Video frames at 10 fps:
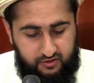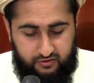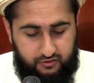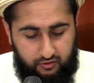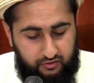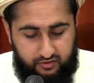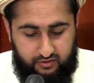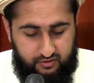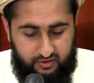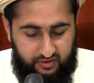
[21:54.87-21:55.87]
So
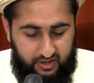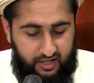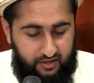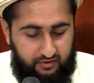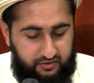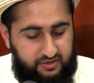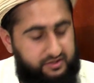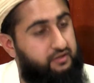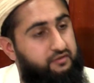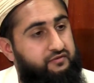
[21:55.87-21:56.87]
don't rely on
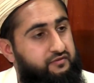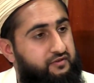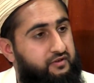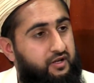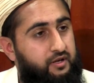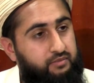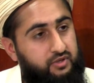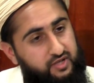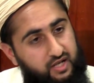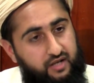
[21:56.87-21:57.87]
yourself,
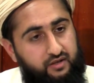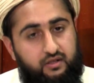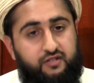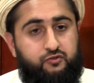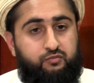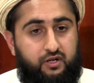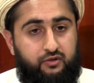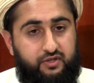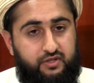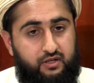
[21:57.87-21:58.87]
but rely on Allah
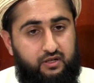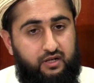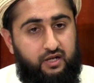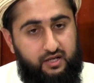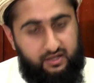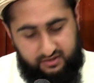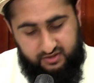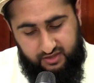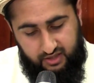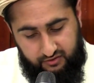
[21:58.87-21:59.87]
subhanahu wa ta'ala and
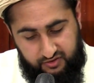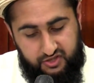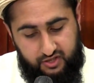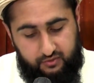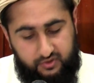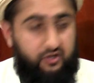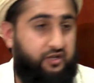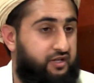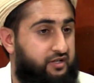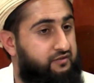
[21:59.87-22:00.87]
see how your journey will
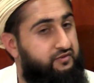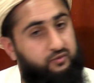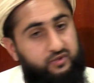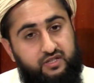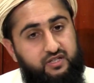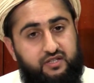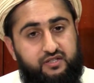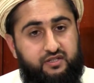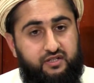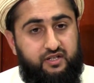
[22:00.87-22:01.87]
rocket even within
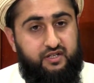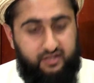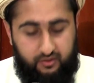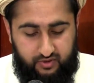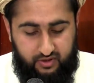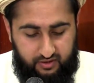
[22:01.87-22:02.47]
these 3 days that we are